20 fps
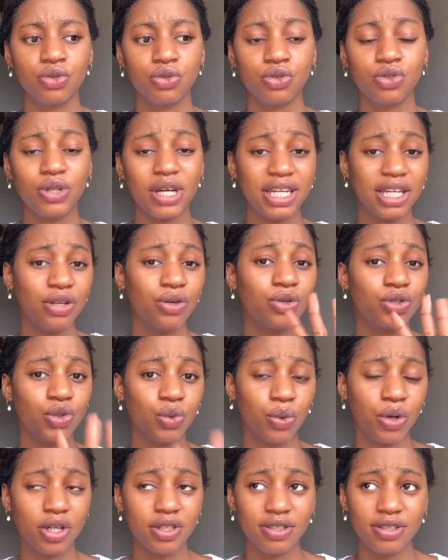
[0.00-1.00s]
So I didn't go to
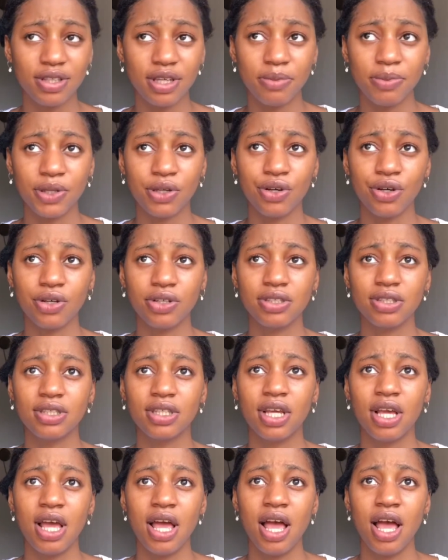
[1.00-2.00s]
work today because
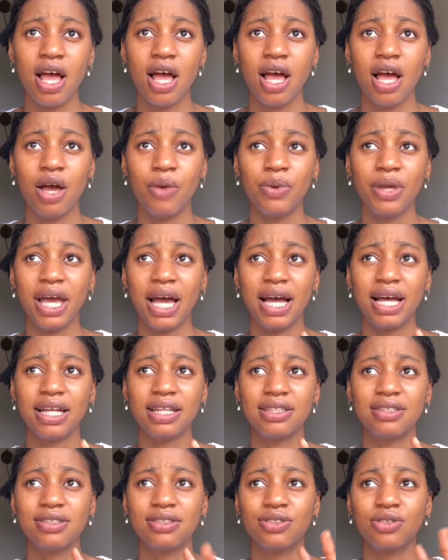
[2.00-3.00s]
we
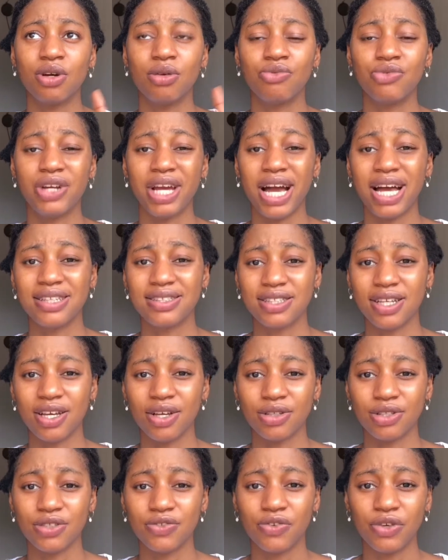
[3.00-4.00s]
had some
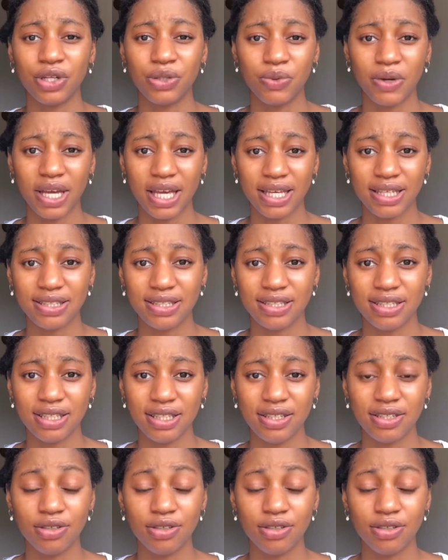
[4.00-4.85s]
rehearsals for NYSC,